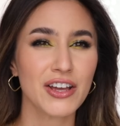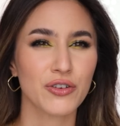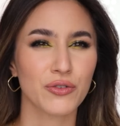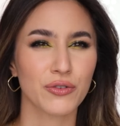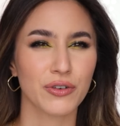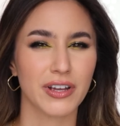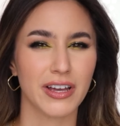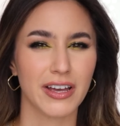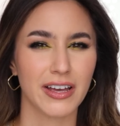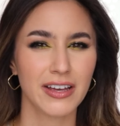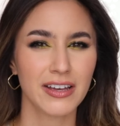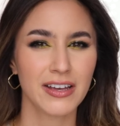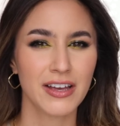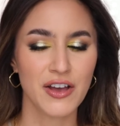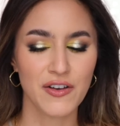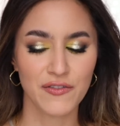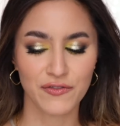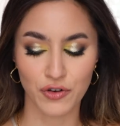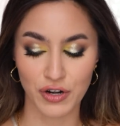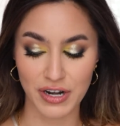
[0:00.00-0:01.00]
career
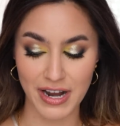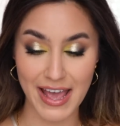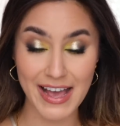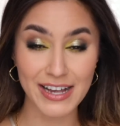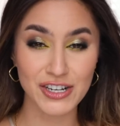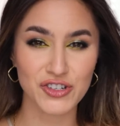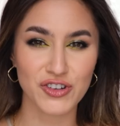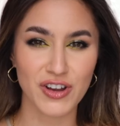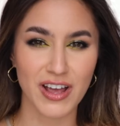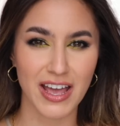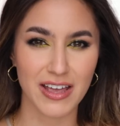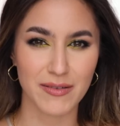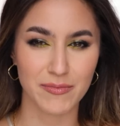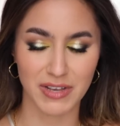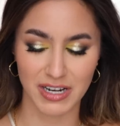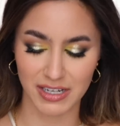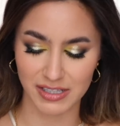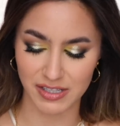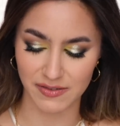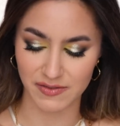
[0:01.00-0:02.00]
for an extra eight
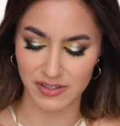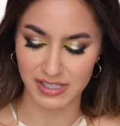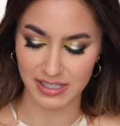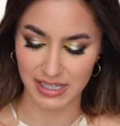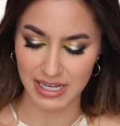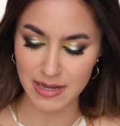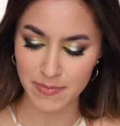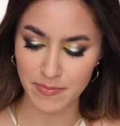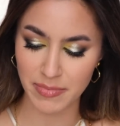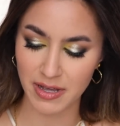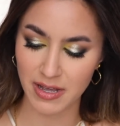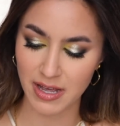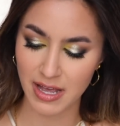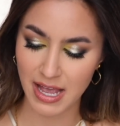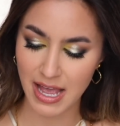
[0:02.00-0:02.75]
minutes of sleep